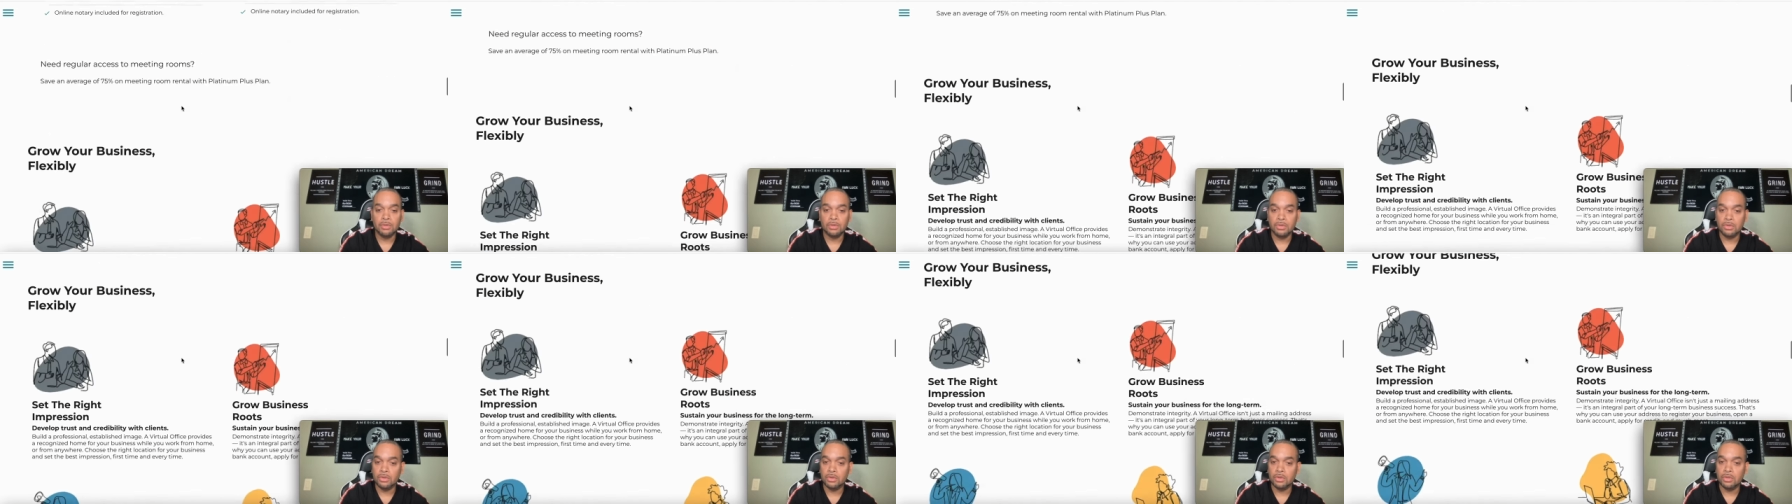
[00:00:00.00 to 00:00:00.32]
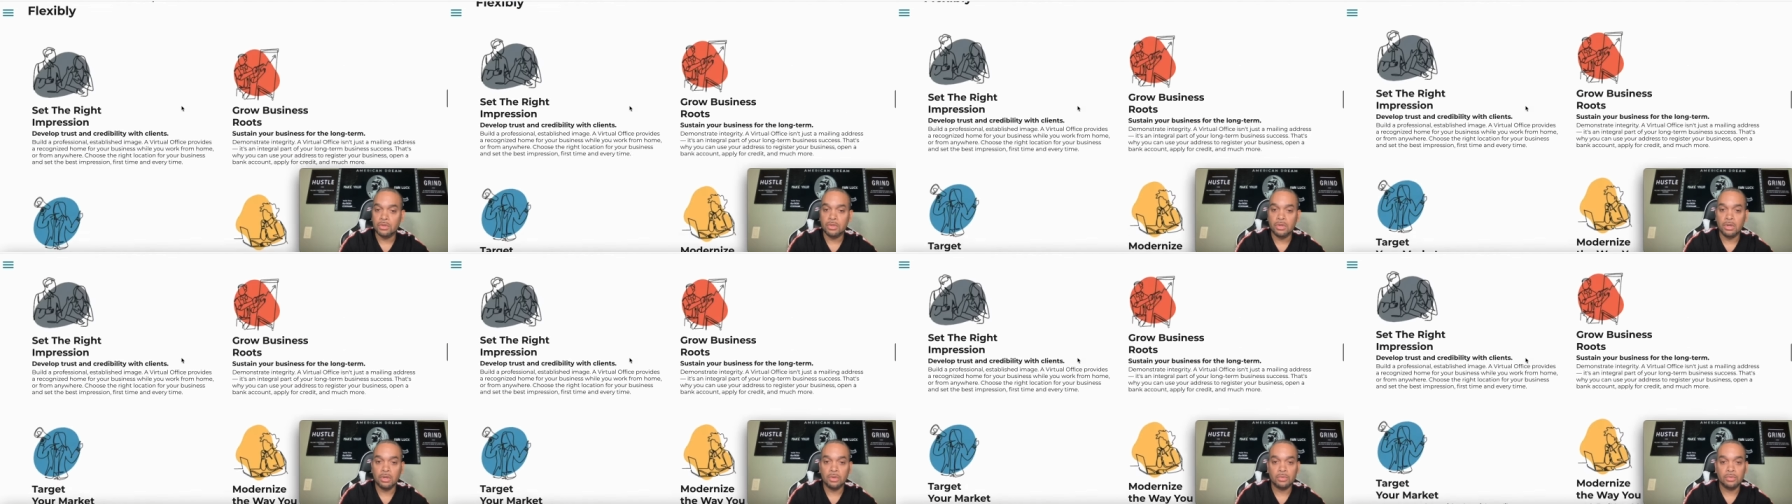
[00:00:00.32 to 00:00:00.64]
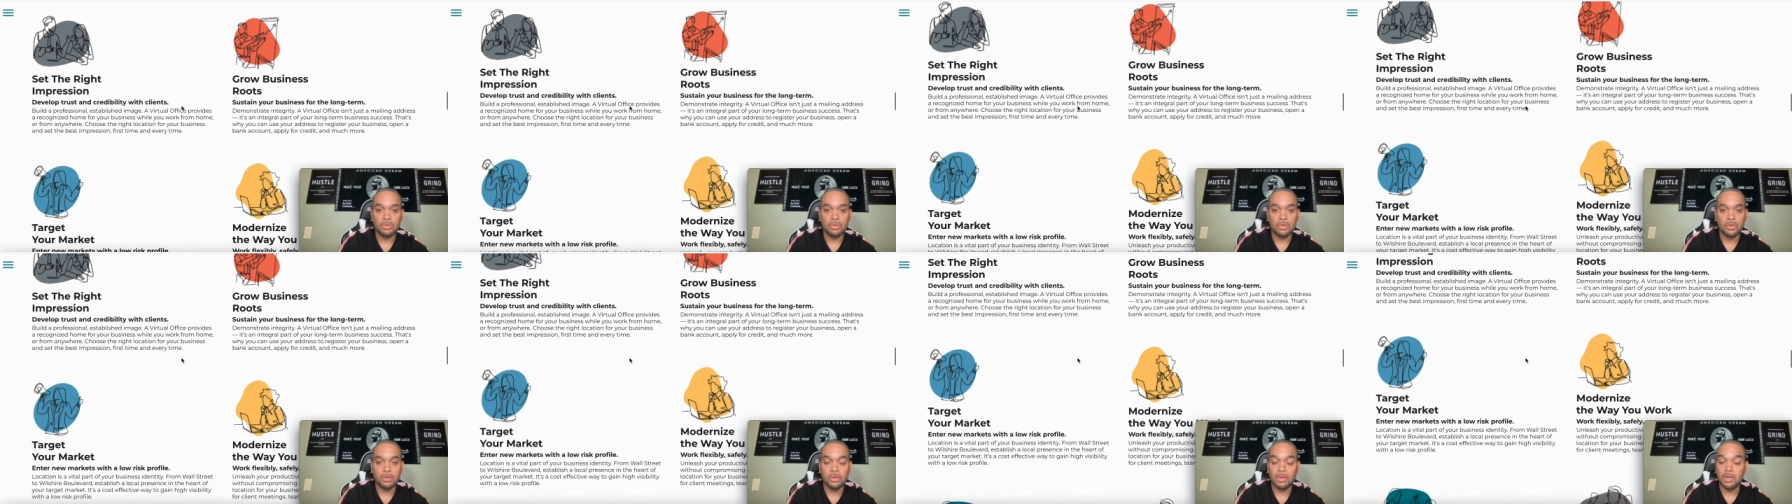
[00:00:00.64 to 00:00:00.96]
You could
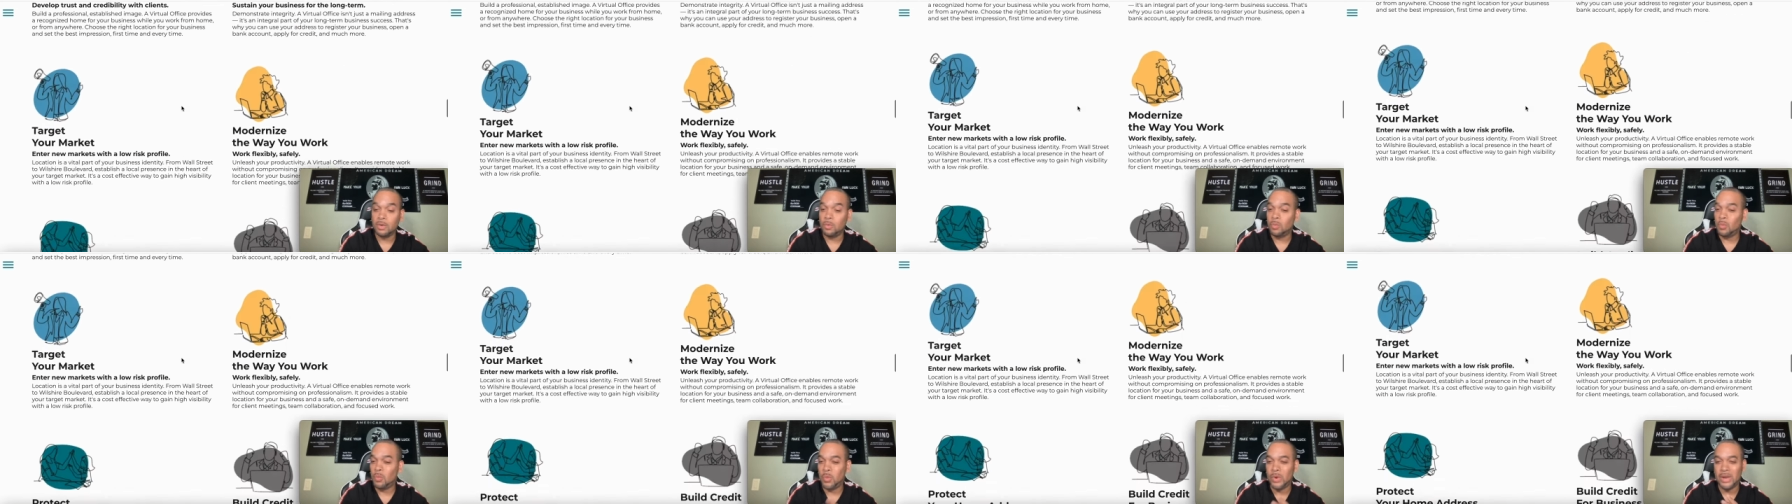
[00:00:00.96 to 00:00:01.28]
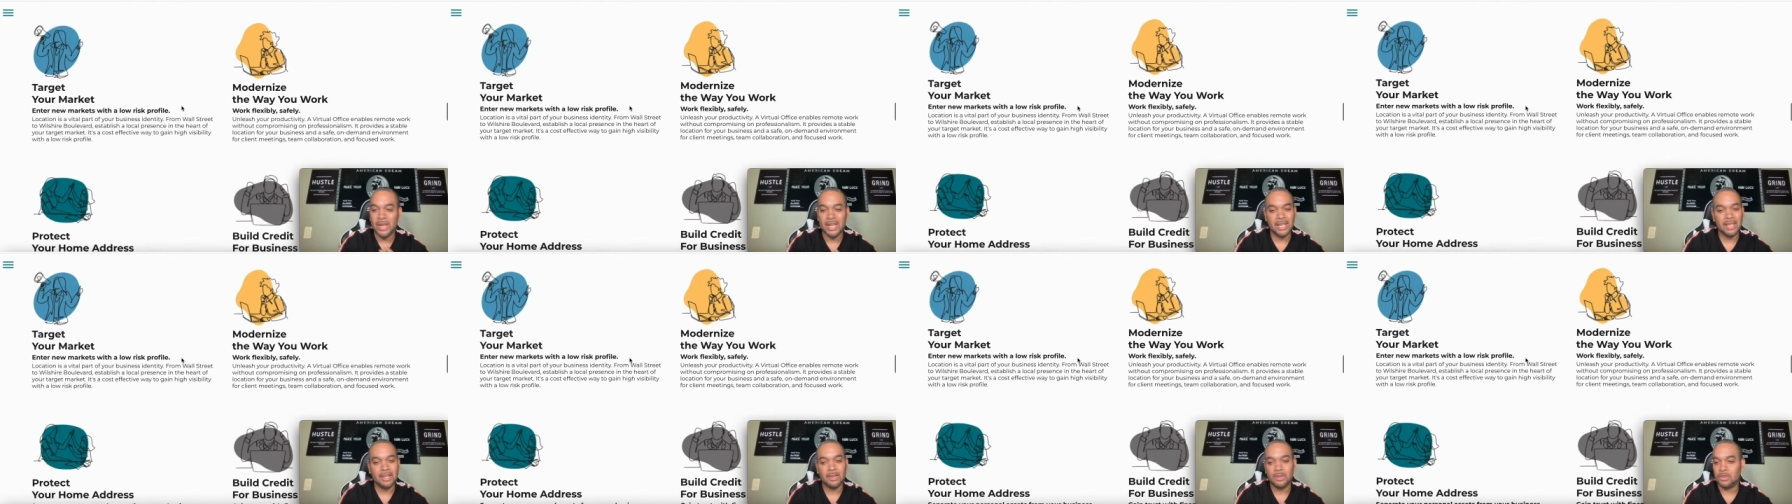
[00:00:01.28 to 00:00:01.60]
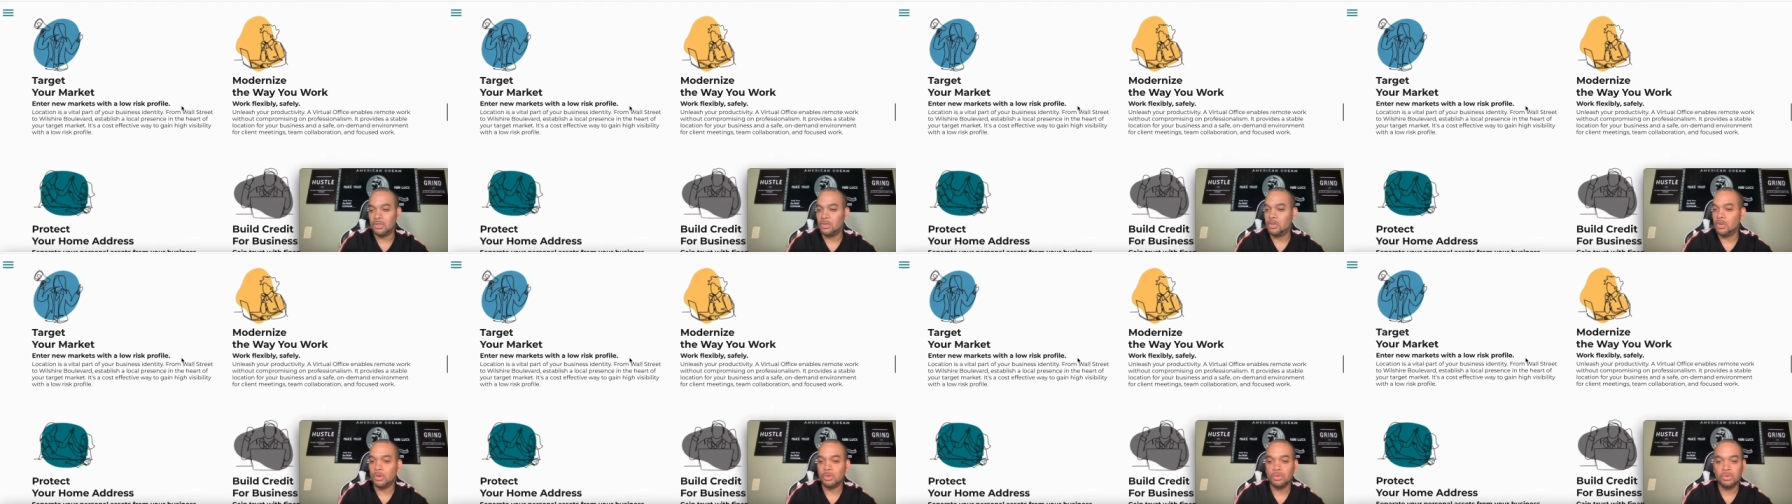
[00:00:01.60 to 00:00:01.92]
go through it. We ain't
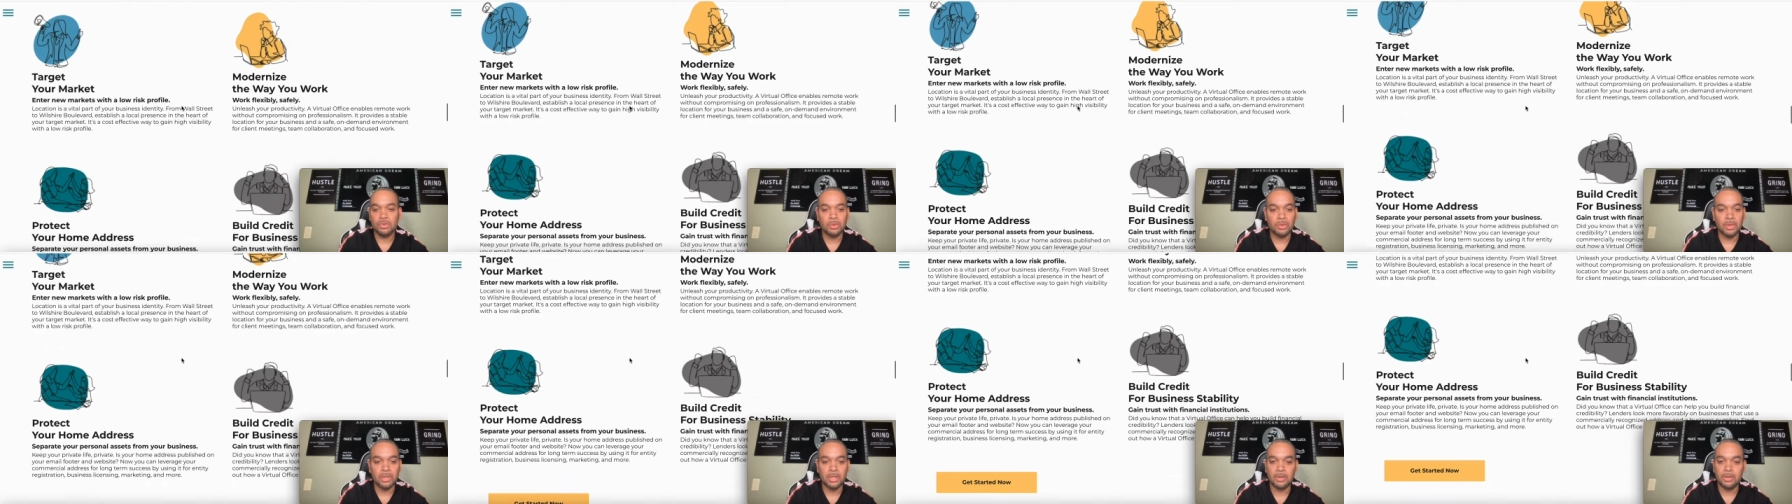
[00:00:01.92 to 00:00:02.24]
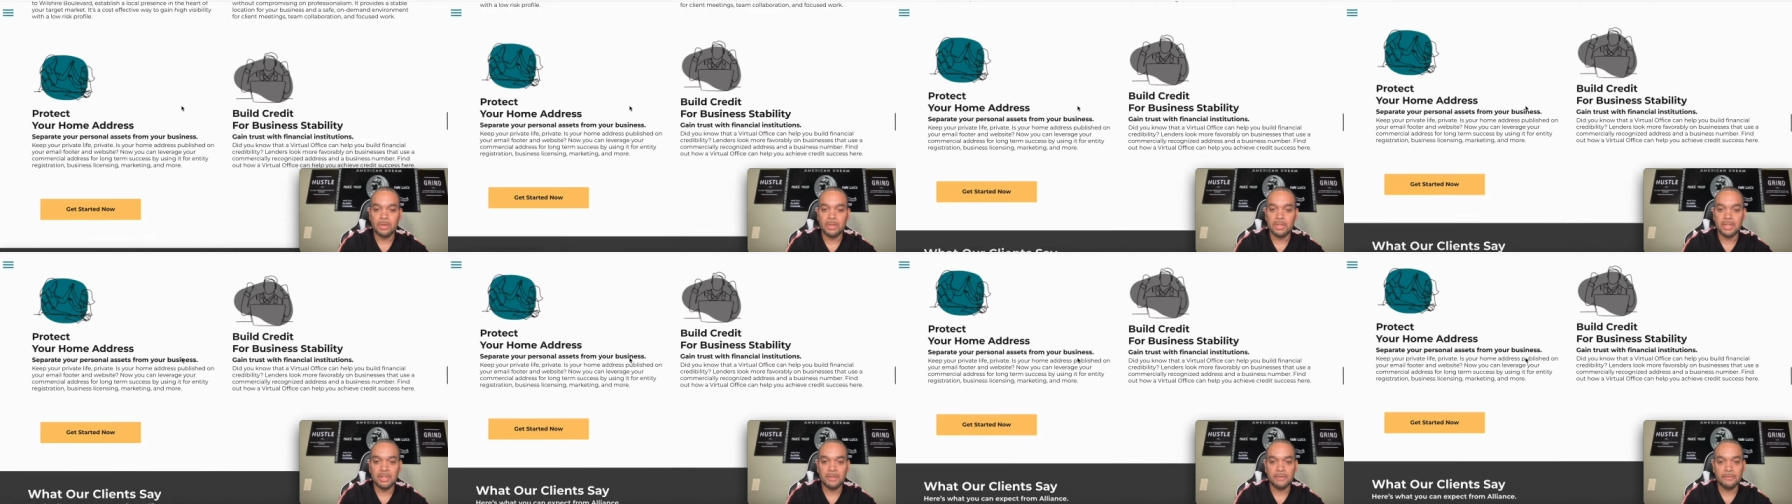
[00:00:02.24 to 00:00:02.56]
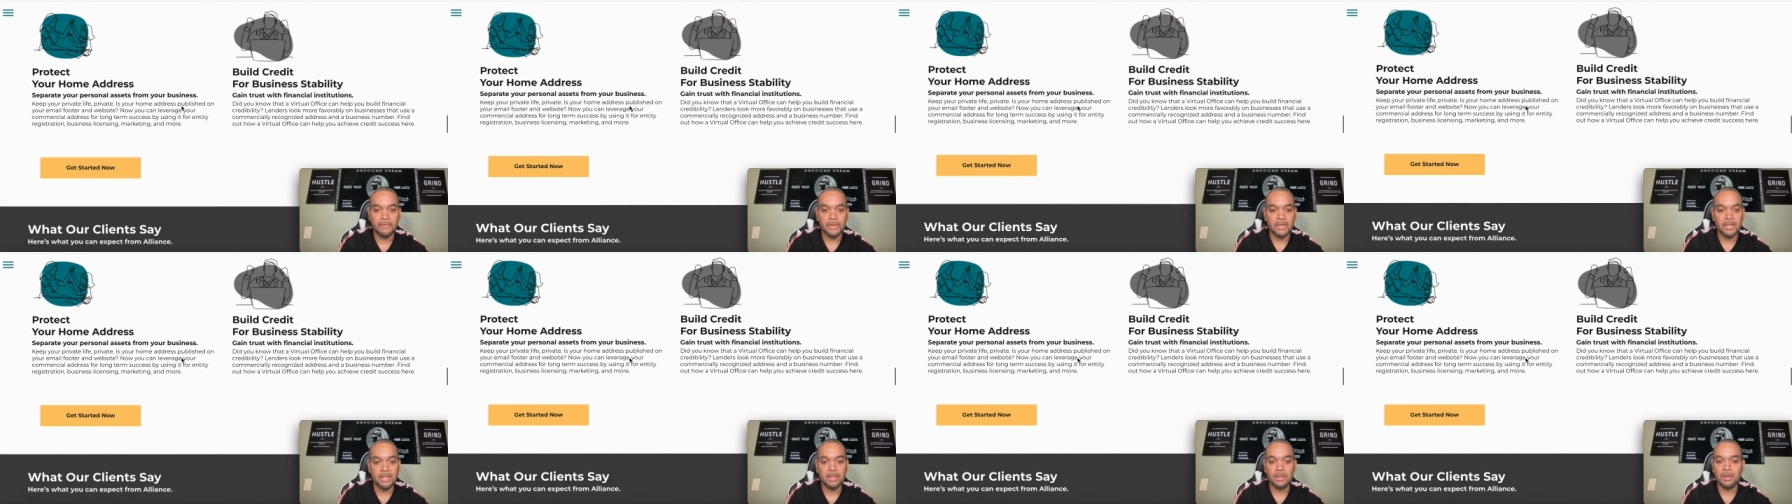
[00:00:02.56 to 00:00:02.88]
going to go through it on this
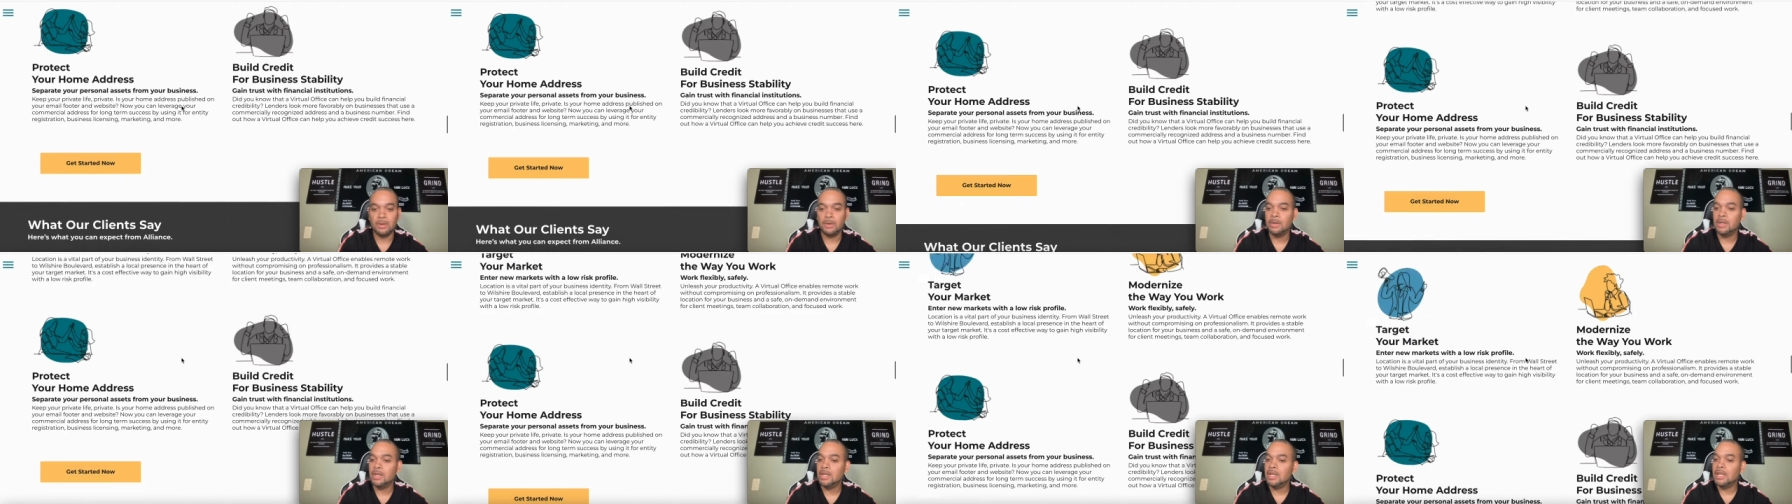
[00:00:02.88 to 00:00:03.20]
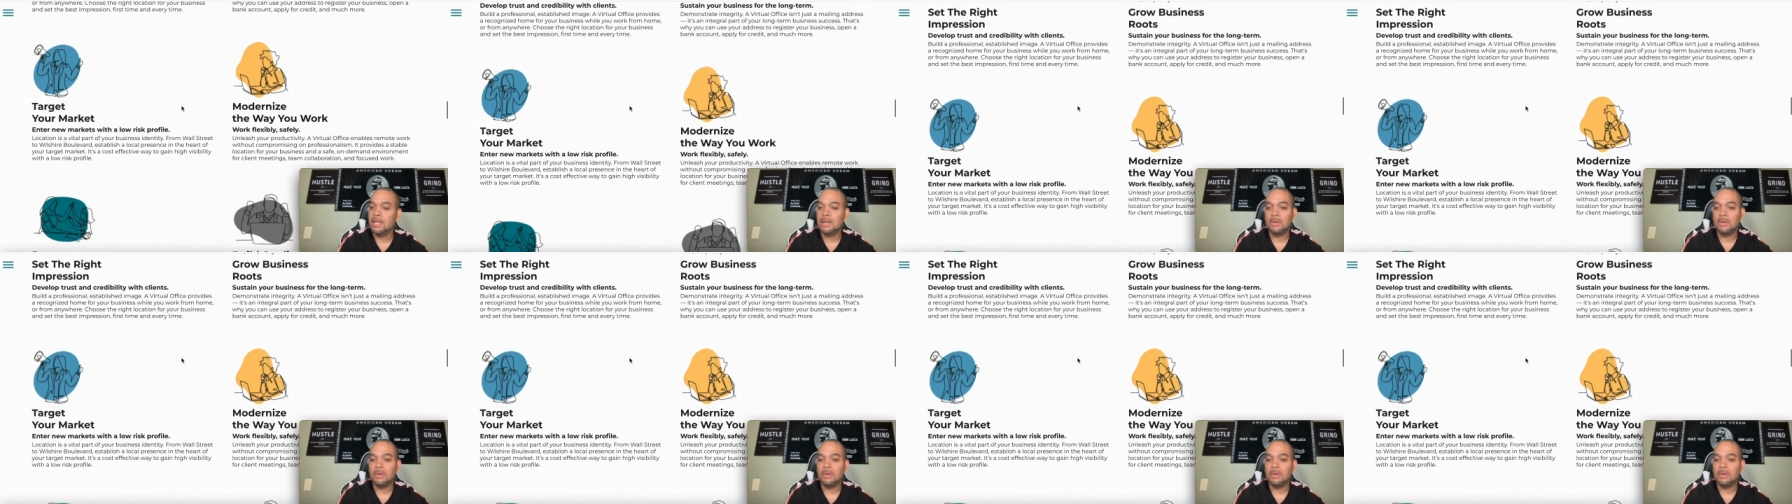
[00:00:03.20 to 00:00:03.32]
video.